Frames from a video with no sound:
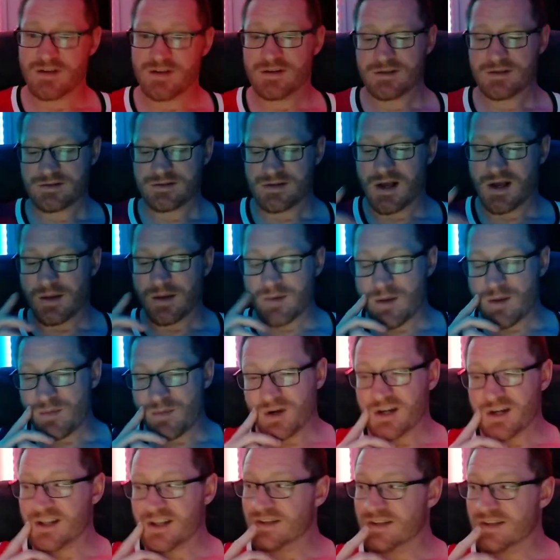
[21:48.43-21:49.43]
Talk to my
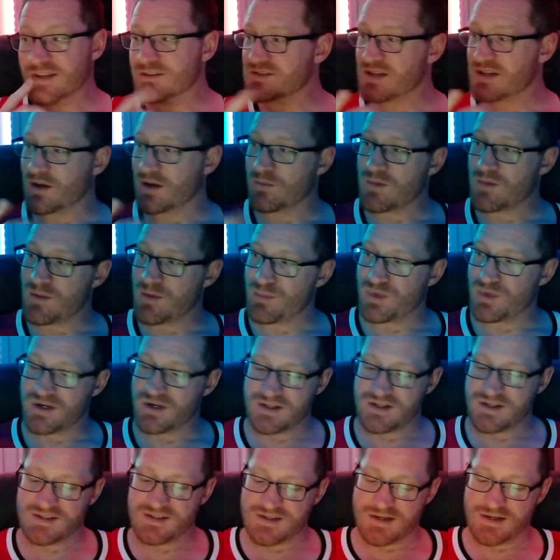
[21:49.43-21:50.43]
buddy. It looks like my
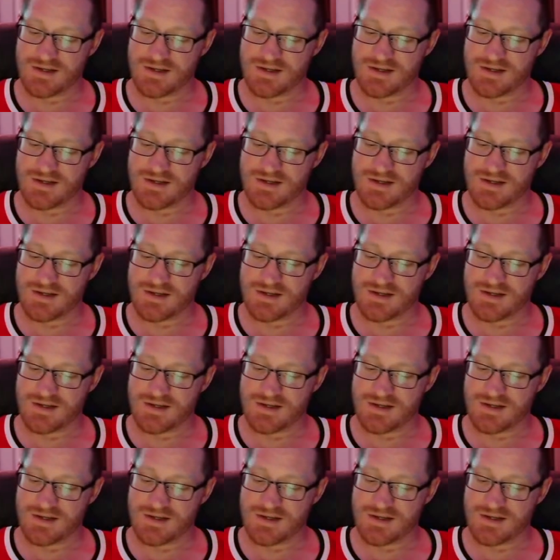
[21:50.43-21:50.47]
buddy's